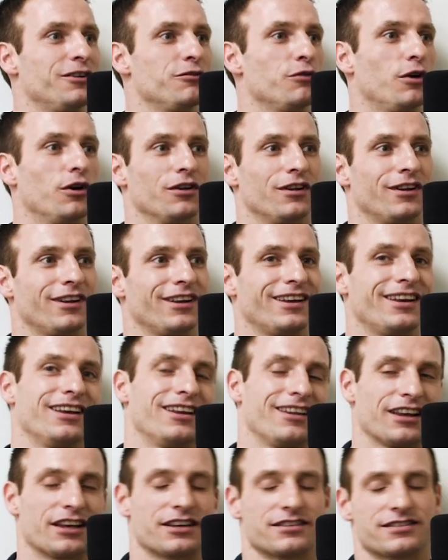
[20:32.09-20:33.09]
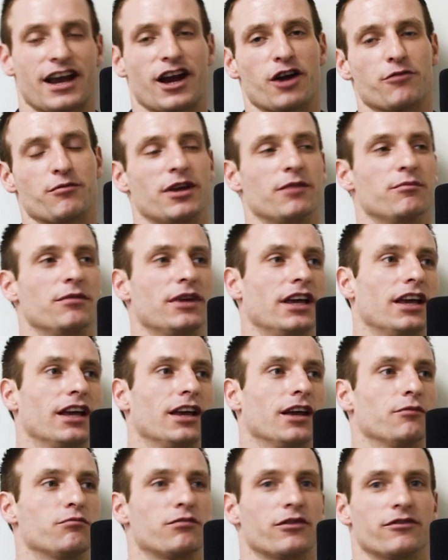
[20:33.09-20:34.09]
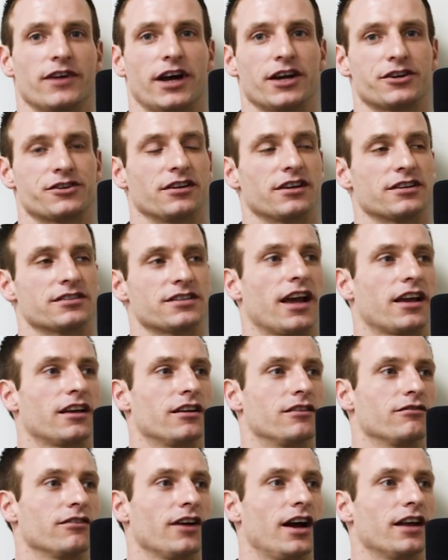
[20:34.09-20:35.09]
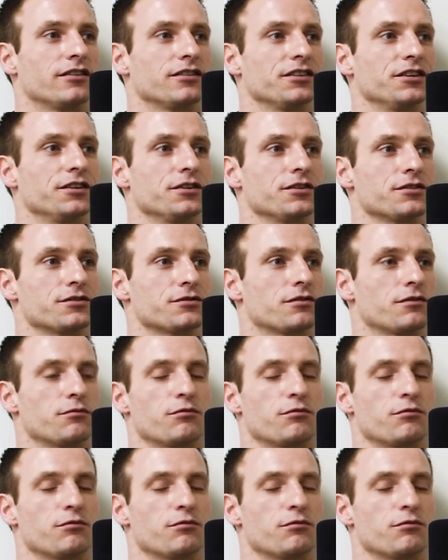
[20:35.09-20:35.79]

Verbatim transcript: Well, like it's Airbnb, professional executive rentals.